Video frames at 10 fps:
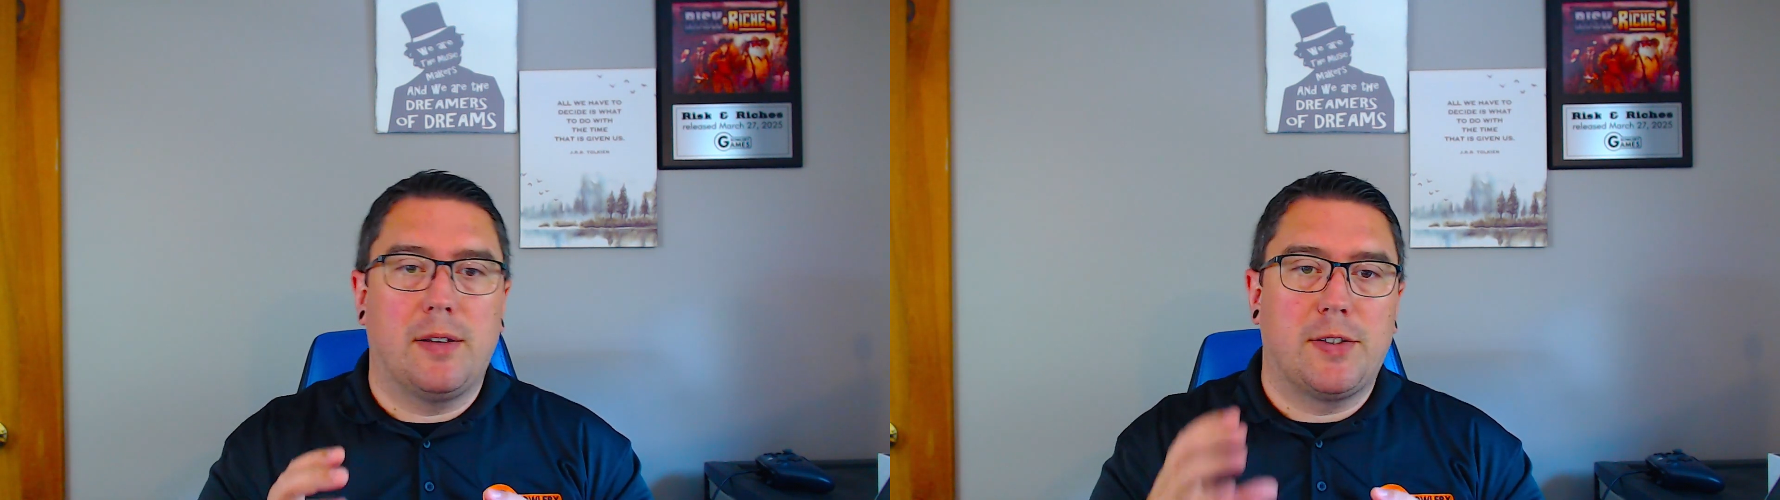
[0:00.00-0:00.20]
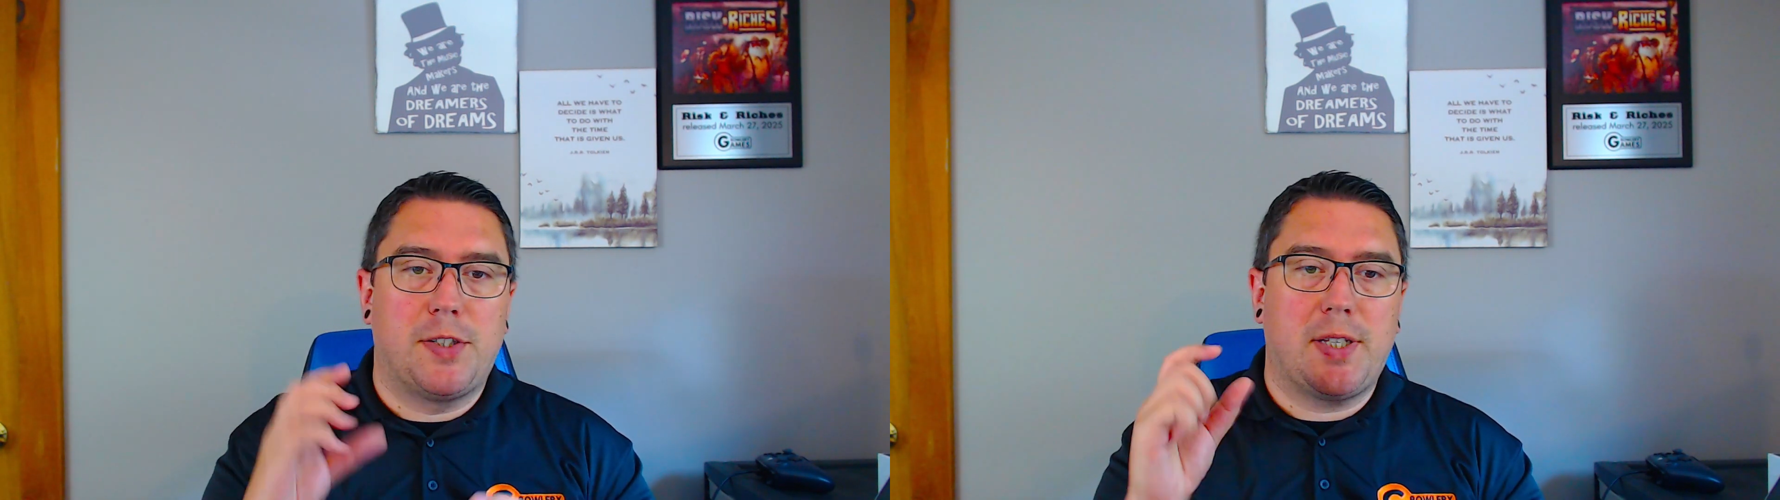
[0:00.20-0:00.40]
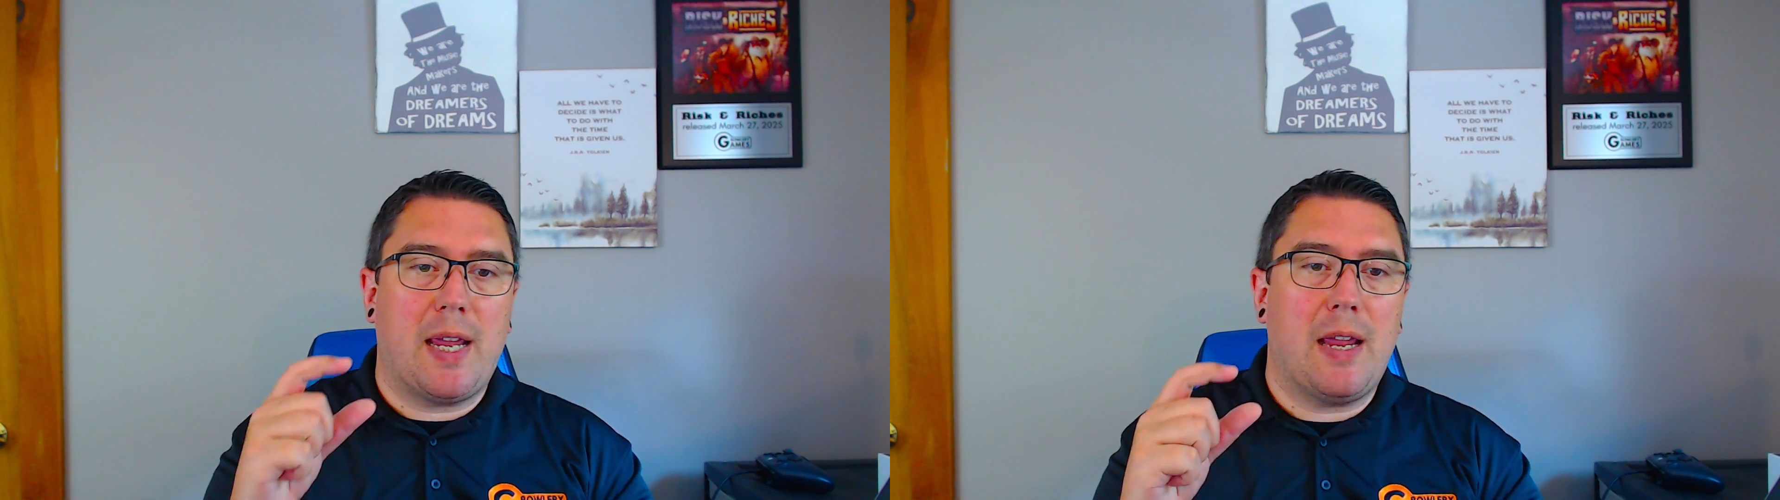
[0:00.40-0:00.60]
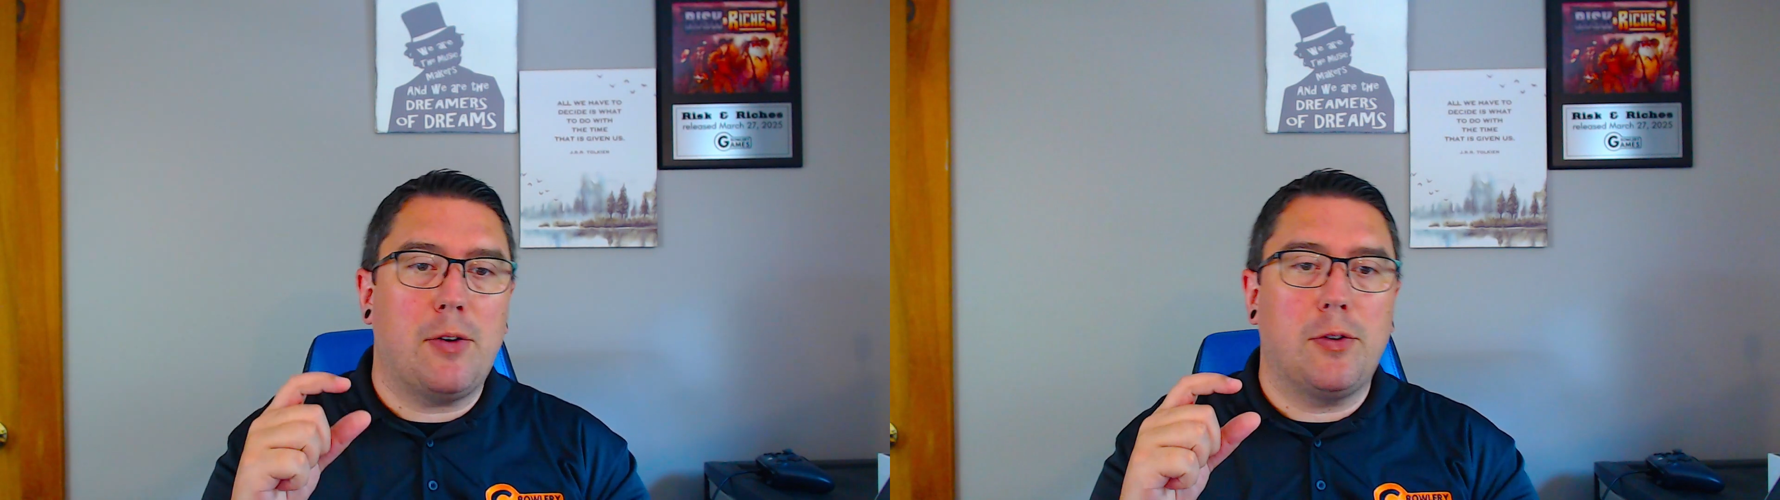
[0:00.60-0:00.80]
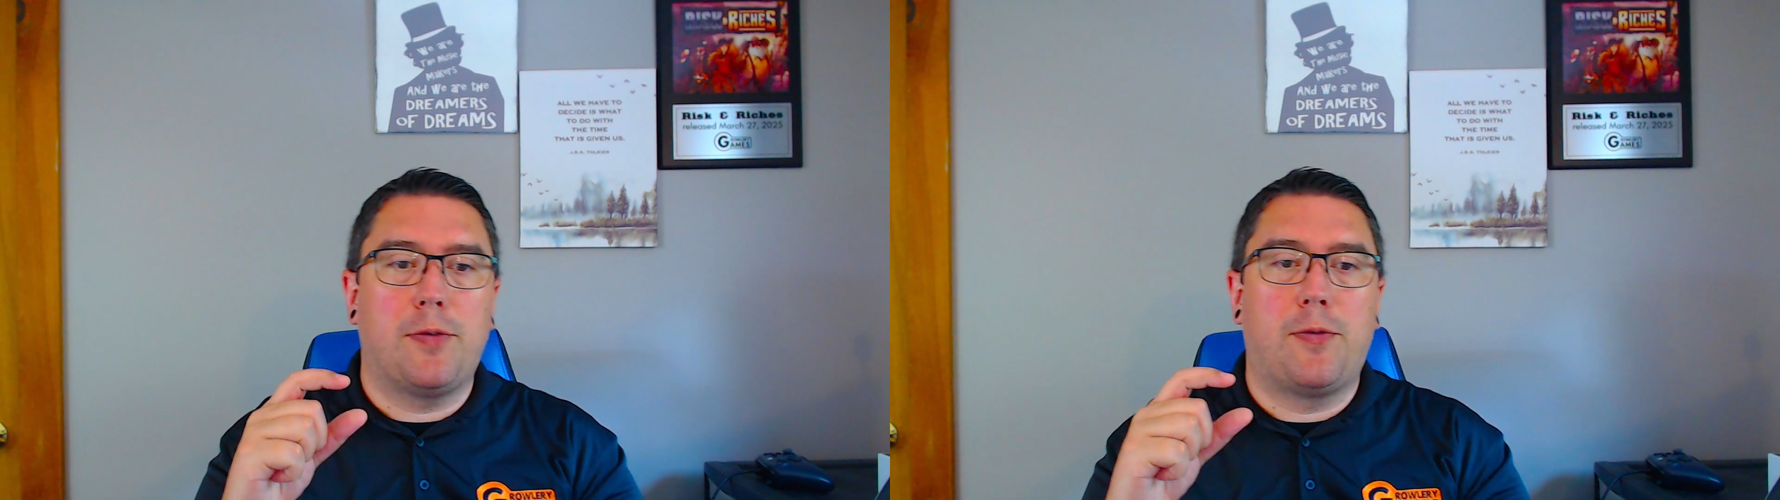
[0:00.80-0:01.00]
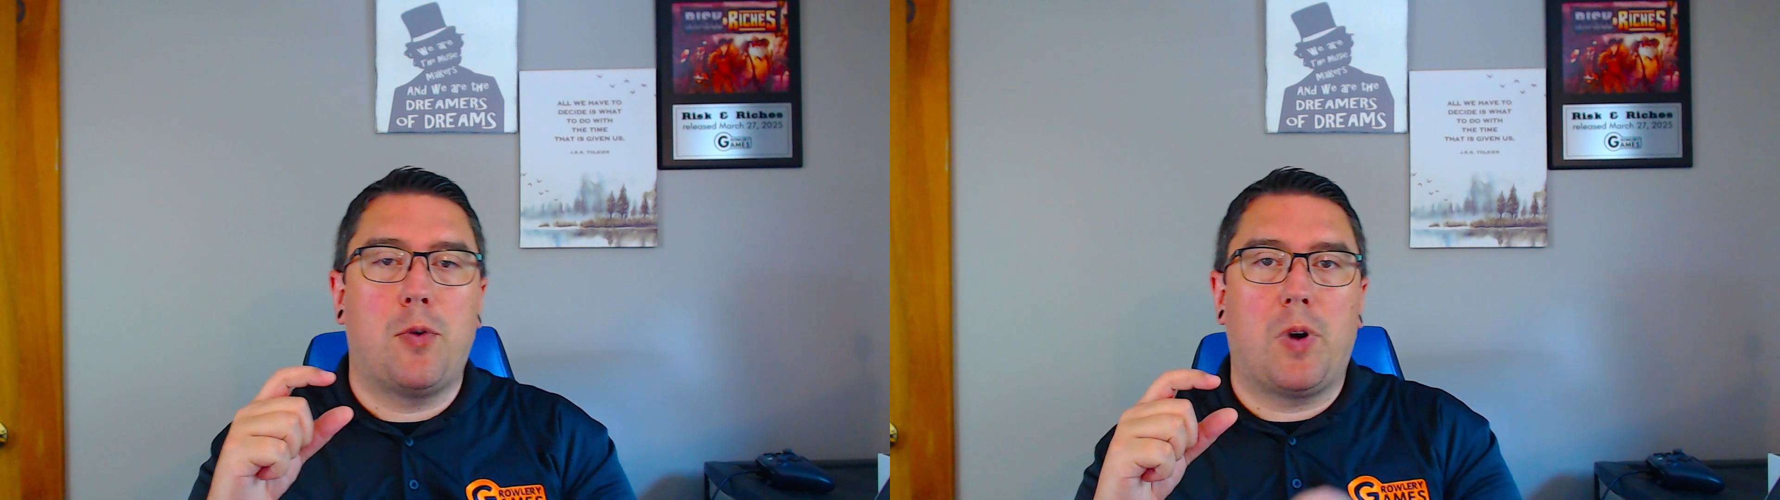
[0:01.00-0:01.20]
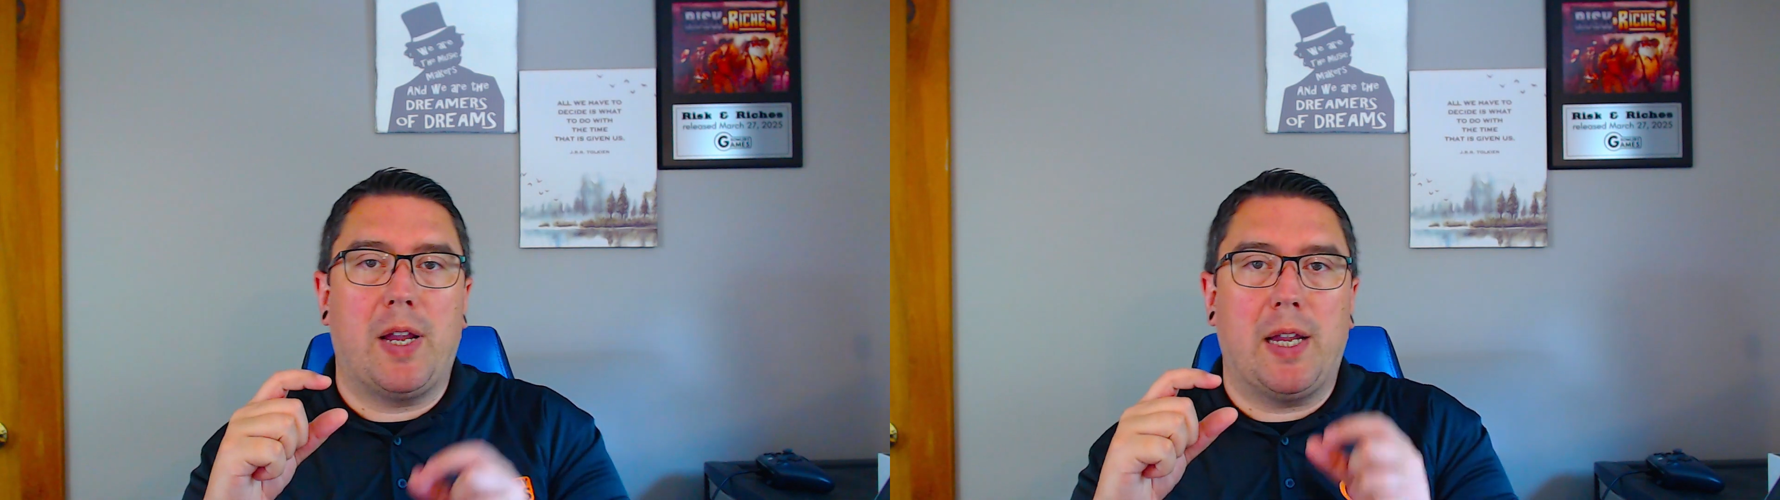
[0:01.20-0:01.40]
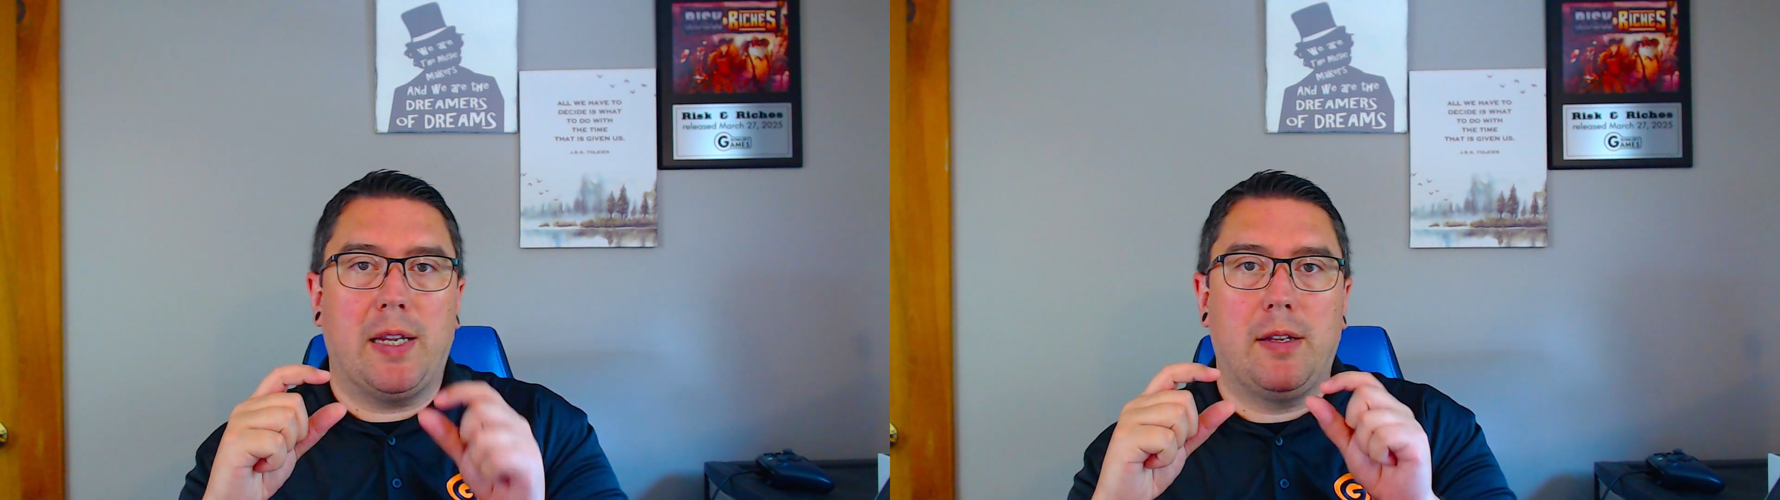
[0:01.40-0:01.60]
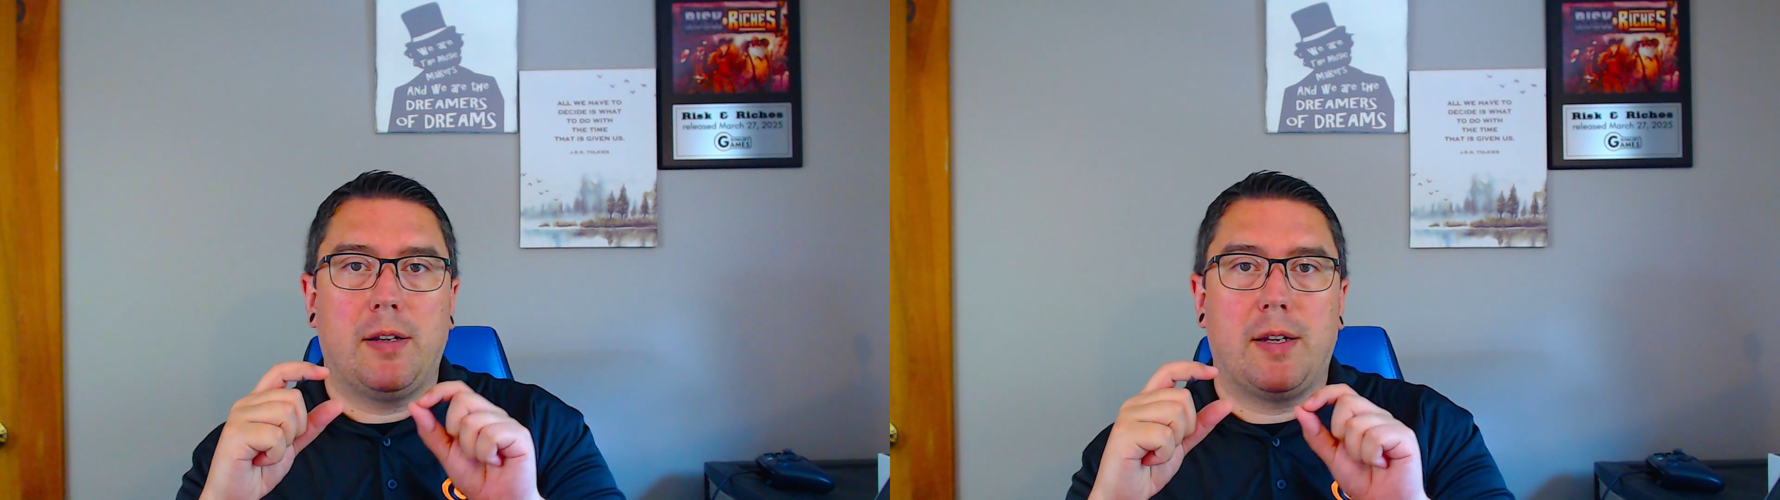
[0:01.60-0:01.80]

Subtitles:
scaled for a